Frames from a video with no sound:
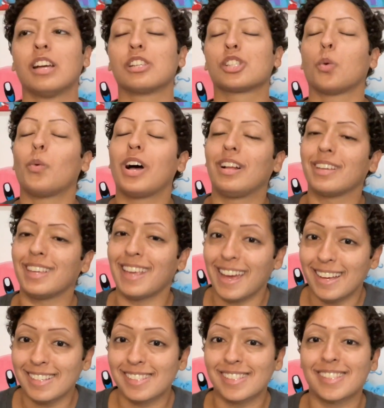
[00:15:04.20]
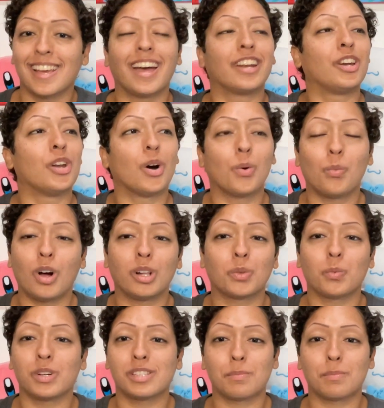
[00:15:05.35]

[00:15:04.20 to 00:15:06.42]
So while yes, I know Walt was